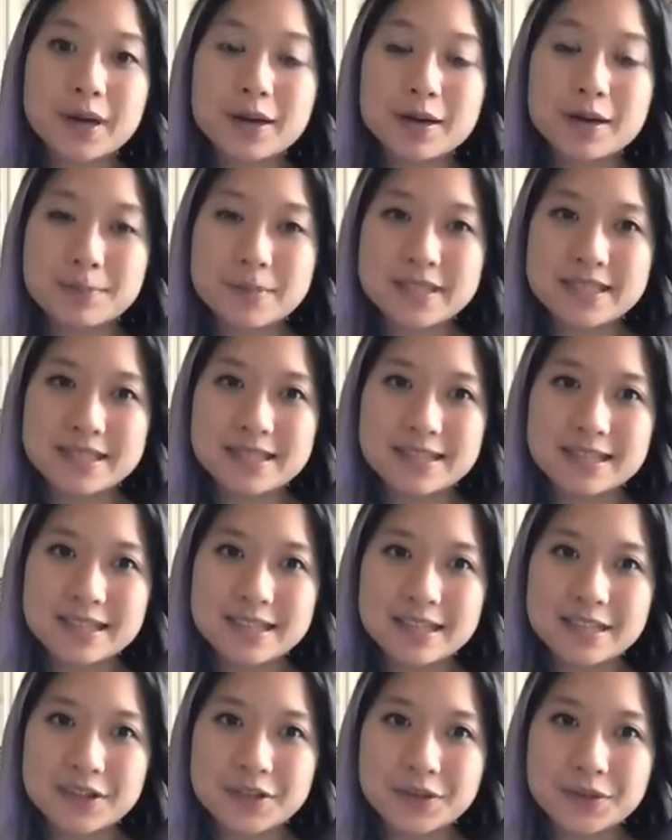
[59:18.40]
I'll be
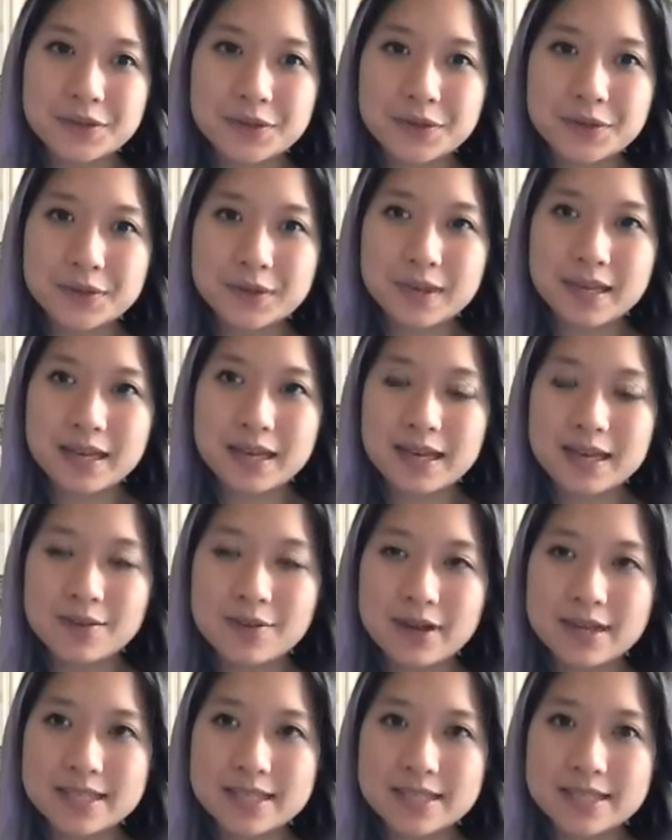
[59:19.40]
sending okay. you
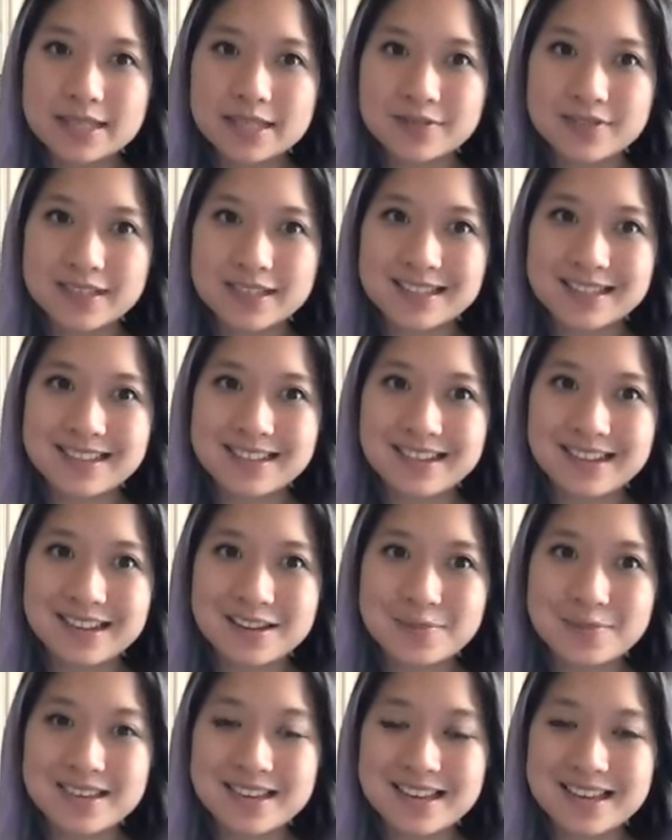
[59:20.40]
the rest of it
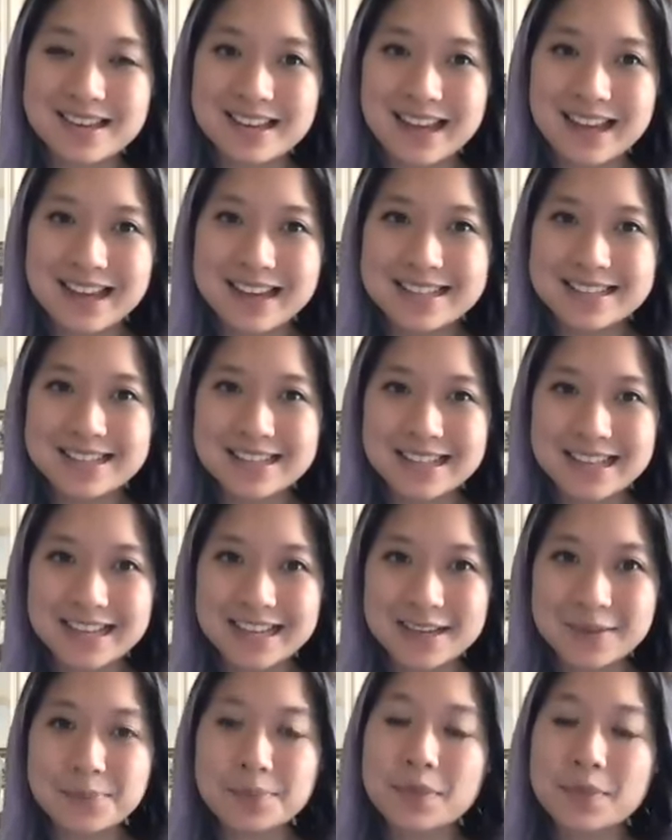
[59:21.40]
um, as
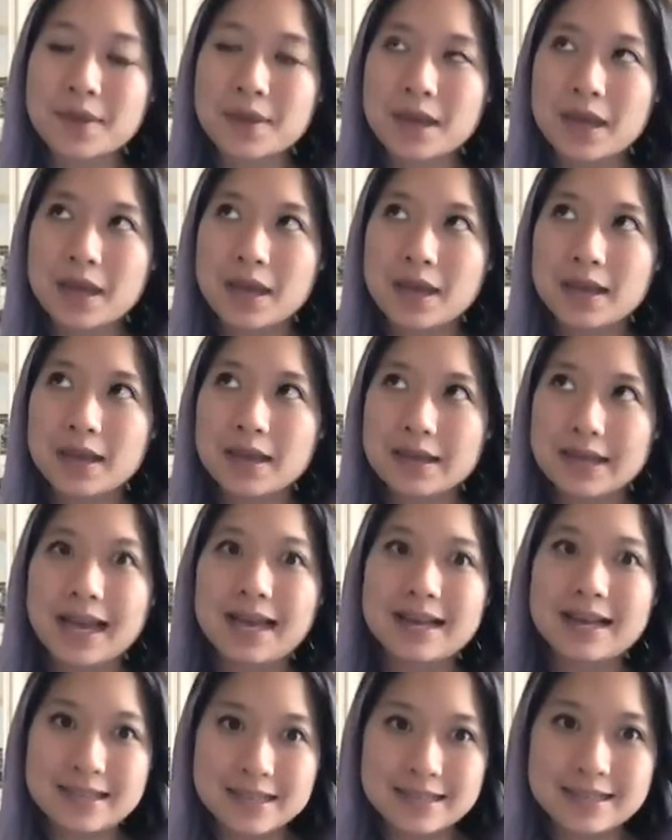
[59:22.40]
a yeah
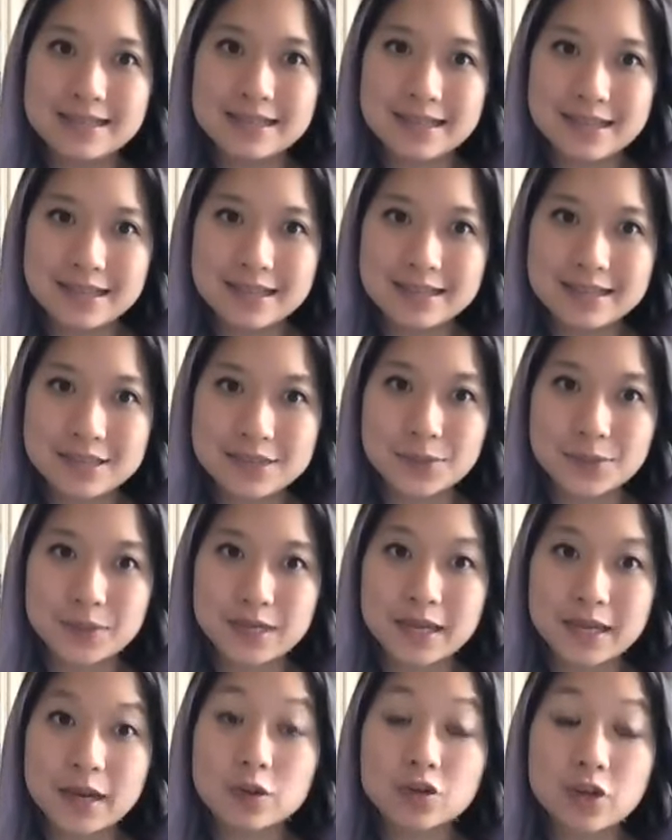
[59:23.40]
and this
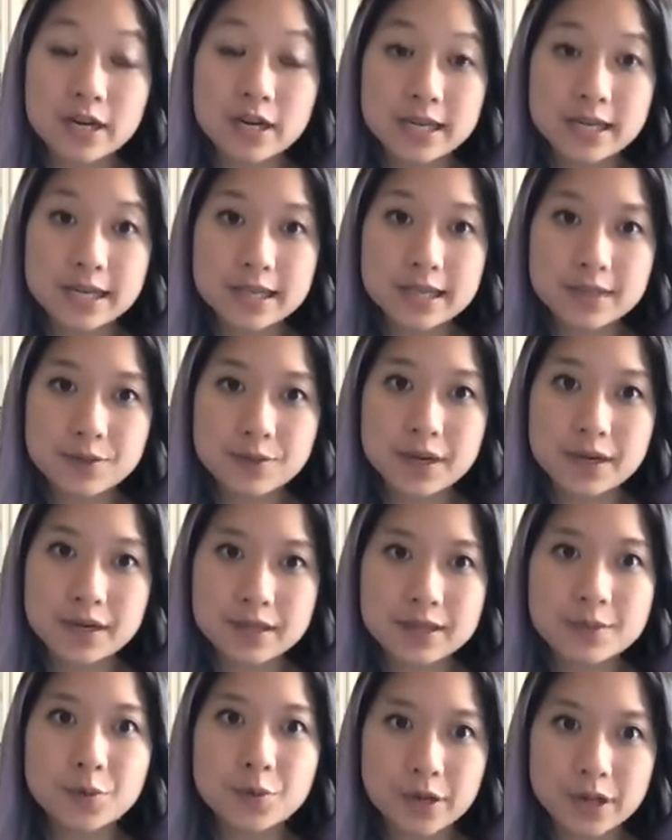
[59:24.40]
week i'll try to get the
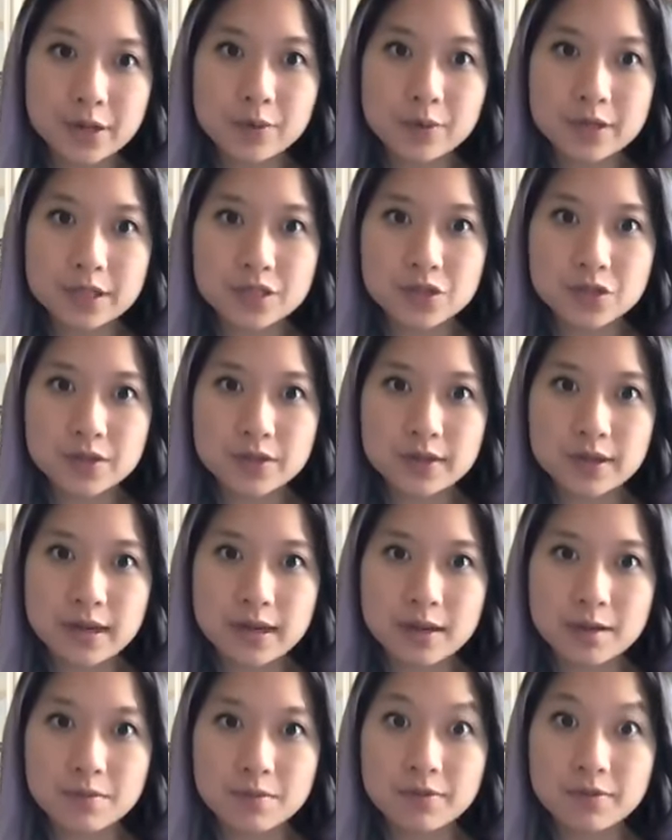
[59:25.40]
one the morning ones you
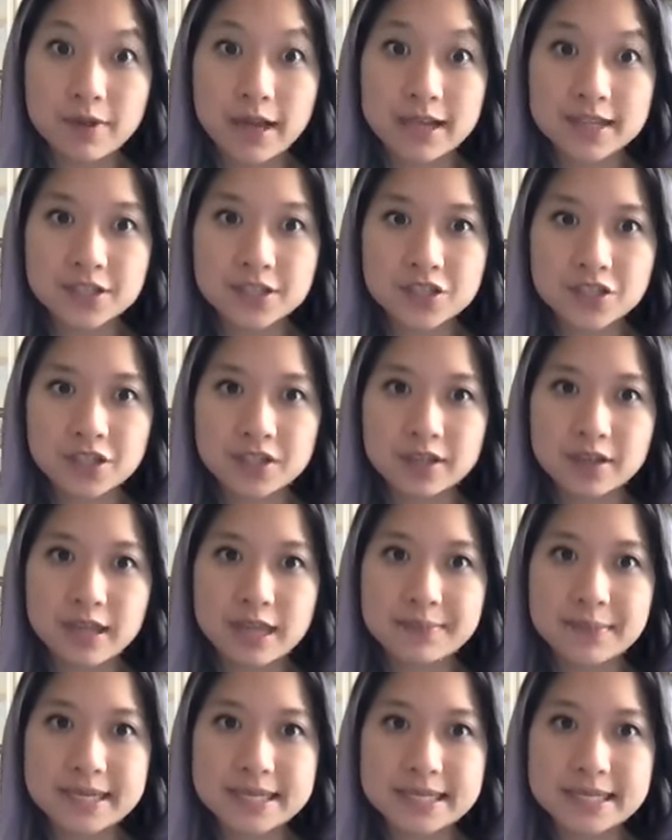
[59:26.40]
um, faster i'll
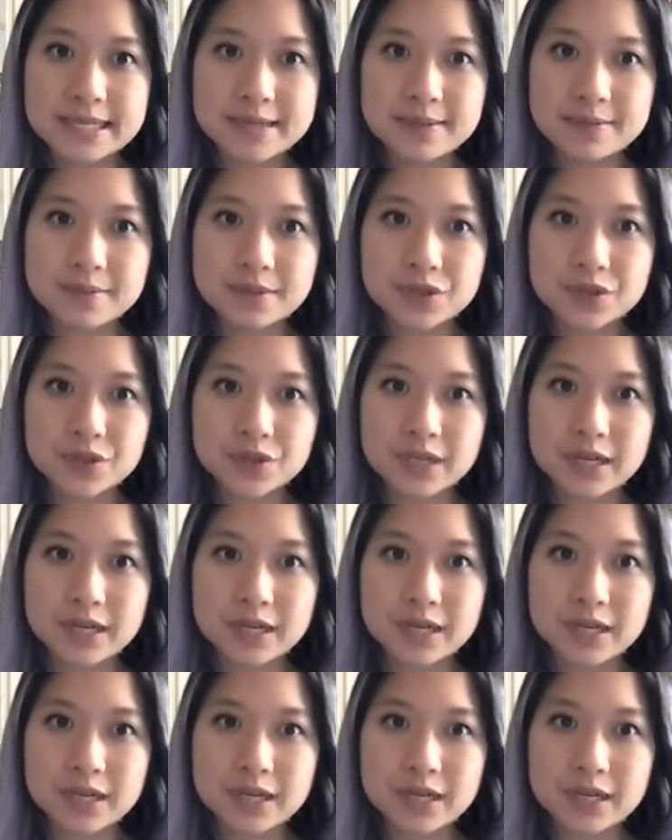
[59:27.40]
have my team oh that will be